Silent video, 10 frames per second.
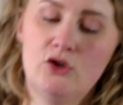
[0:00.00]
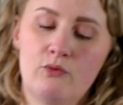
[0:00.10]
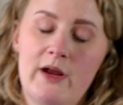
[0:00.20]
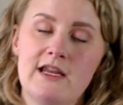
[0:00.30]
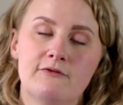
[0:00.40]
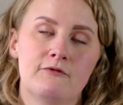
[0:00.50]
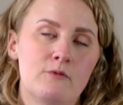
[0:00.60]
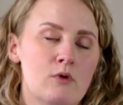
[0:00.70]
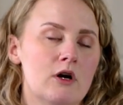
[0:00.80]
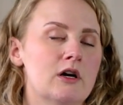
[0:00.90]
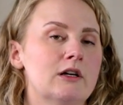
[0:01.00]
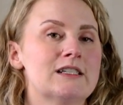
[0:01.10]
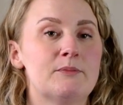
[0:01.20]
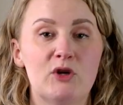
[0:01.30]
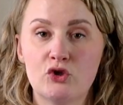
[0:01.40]
great for
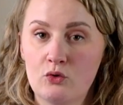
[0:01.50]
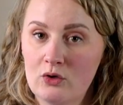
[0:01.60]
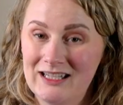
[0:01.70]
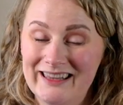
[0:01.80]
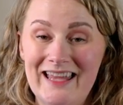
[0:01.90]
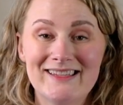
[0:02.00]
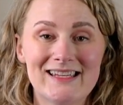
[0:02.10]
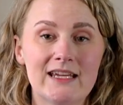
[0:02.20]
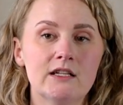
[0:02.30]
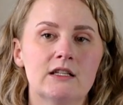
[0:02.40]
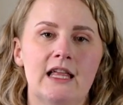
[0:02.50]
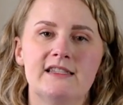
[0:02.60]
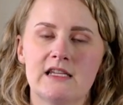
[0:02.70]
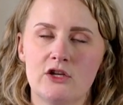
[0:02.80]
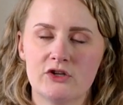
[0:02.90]
spiritual cleansing
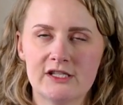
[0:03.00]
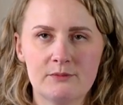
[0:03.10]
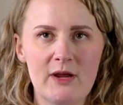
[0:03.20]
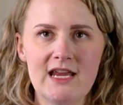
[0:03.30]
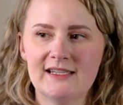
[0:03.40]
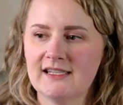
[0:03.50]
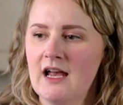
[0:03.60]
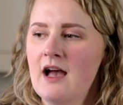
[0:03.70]
your space.